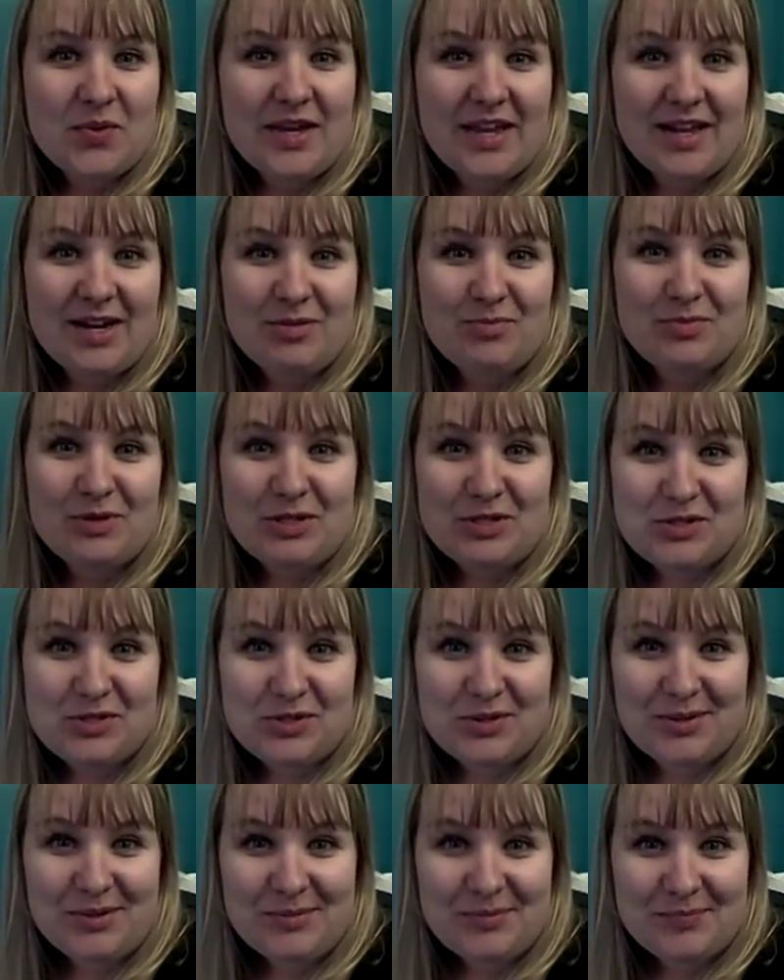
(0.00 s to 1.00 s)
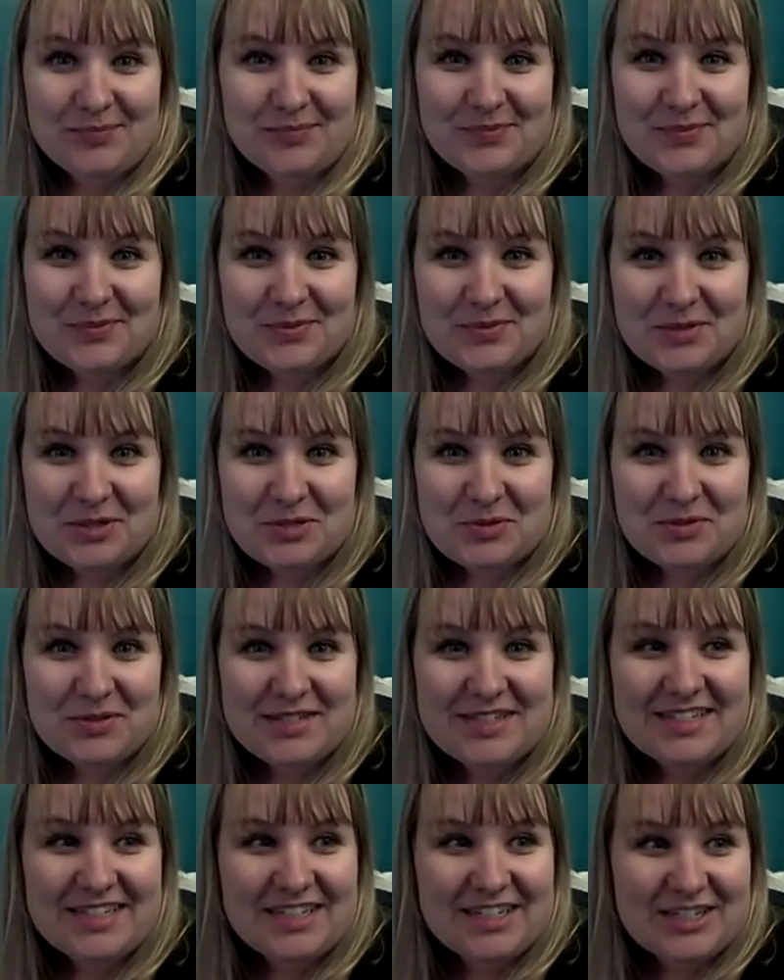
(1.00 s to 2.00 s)
We ate at Bistro, which
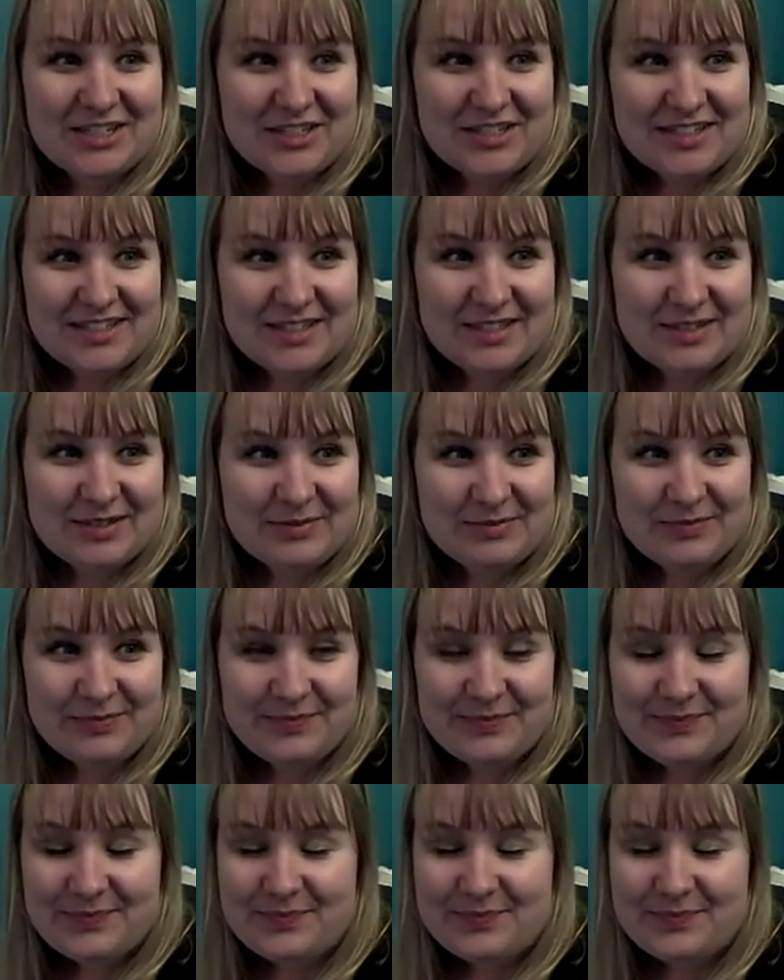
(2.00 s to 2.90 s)
was delicious.